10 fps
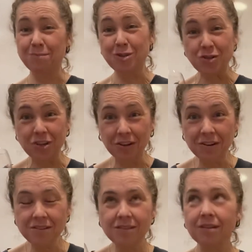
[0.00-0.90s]

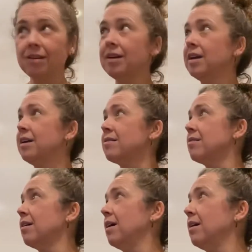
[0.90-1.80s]
Cheers. It's
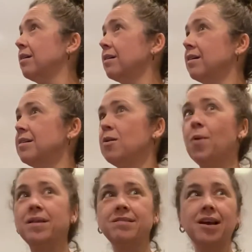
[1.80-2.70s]
is it
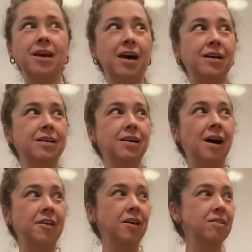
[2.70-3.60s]
Wednesday yet?
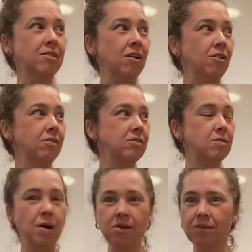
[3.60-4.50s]
I think so.
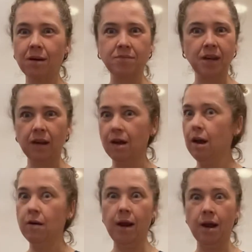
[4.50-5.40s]
Tomorrow's hump day. All
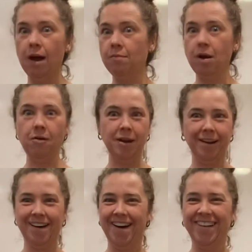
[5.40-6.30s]
right, I'm already
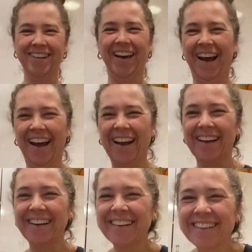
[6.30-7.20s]
gone.
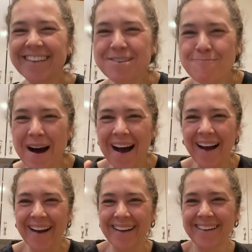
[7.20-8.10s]
Okay.
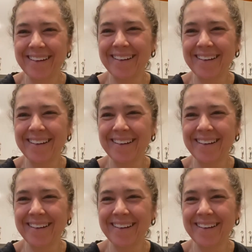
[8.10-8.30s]
Bye.